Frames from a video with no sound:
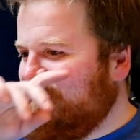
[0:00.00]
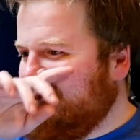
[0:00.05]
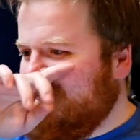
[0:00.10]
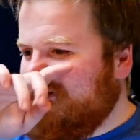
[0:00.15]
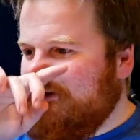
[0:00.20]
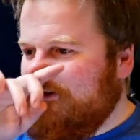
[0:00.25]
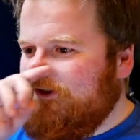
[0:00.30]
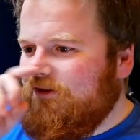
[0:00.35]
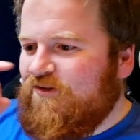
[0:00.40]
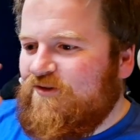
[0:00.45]
I
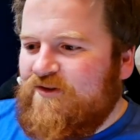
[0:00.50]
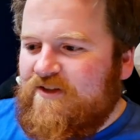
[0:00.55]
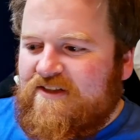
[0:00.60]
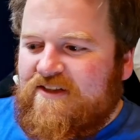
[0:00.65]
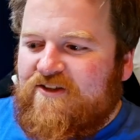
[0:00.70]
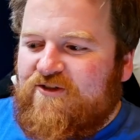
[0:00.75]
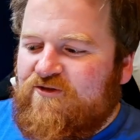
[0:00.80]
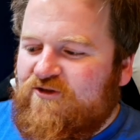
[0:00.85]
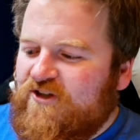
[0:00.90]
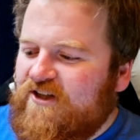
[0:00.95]
want to grow as
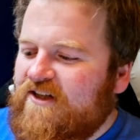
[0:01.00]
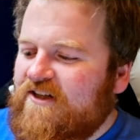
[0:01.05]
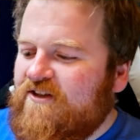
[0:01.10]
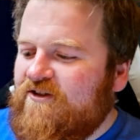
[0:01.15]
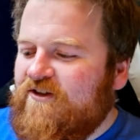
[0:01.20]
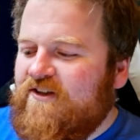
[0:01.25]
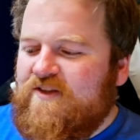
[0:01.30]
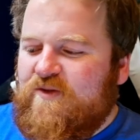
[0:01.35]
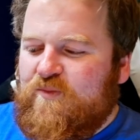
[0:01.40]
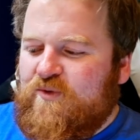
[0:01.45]
a
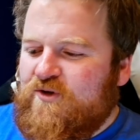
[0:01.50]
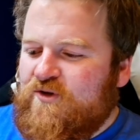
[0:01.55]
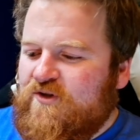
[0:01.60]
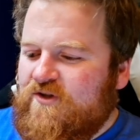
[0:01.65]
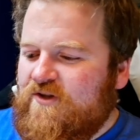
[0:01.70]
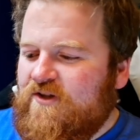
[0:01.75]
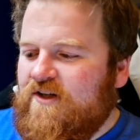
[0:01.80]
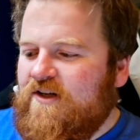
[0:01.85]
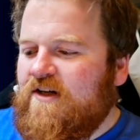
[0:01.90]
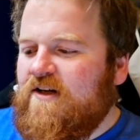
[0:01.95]
creator, as a
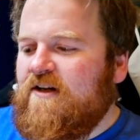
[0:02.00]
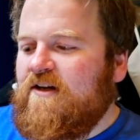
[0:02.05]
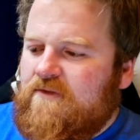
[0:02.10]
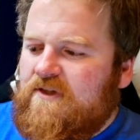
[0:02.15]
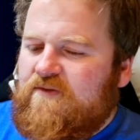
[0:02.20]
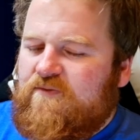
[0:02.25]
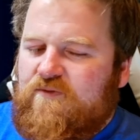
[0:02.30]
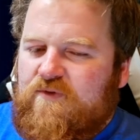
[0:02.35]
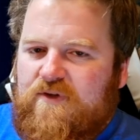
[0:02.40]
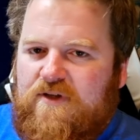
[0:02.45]
person,
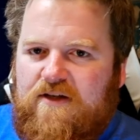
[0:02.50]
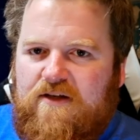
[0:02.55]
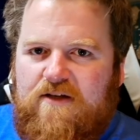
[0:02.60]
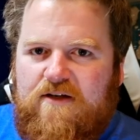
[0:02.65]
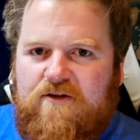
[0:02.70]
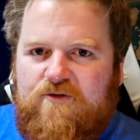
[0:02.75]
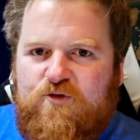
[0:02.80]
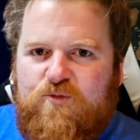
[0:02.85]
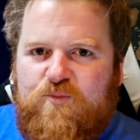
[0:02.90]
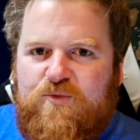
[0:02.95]
even an
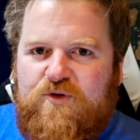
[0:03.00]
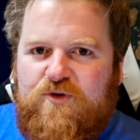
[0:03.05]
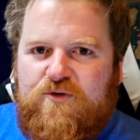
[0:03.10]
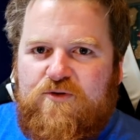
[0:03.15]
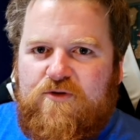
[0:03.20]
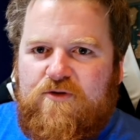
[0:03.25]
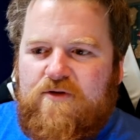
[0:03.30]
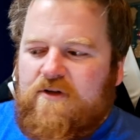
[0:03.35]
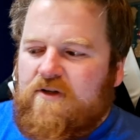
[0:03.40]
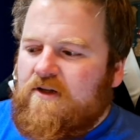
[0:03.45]

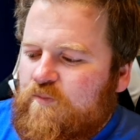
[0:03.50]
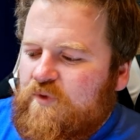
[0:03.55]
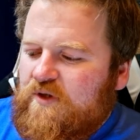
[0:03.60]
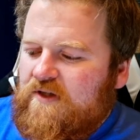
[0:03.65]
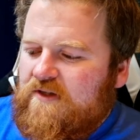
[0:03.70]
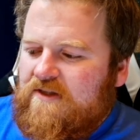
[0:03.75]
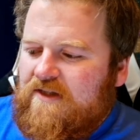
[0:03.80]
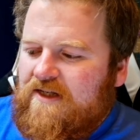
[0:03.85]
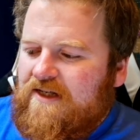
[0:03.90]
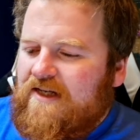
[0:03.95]
entrepreneur,
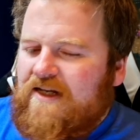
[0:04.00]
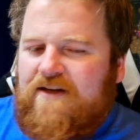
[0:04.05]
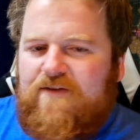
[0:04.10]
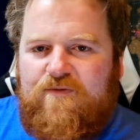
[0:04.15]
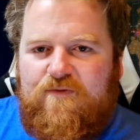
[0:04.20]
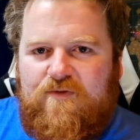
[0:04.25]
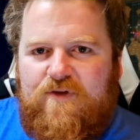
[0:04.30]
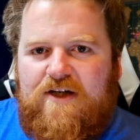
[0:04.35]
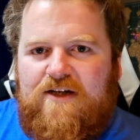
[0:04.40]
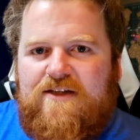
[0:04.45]
because like I
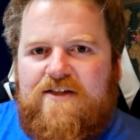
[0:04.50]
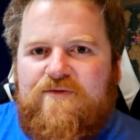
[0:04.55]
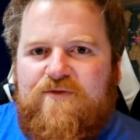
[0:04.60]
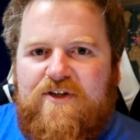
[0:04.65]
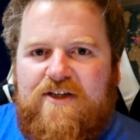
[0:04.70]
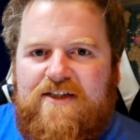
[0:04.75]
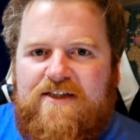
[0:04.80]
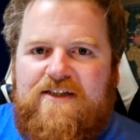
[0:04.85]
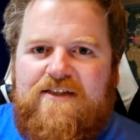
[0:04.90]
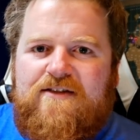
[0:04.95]
have lots of
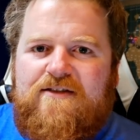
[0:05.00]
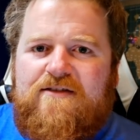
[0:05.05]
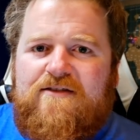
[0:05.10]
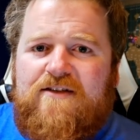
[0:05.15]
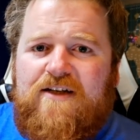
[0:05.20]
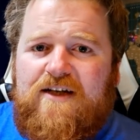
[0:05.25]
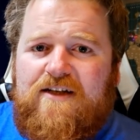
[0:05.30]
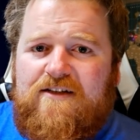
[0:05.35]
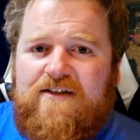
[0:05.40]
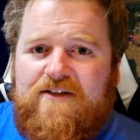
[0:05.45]
ideas
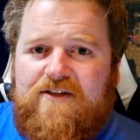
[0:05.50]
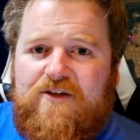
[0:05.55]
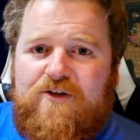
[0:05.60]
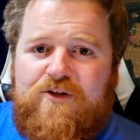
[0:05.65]
and I'd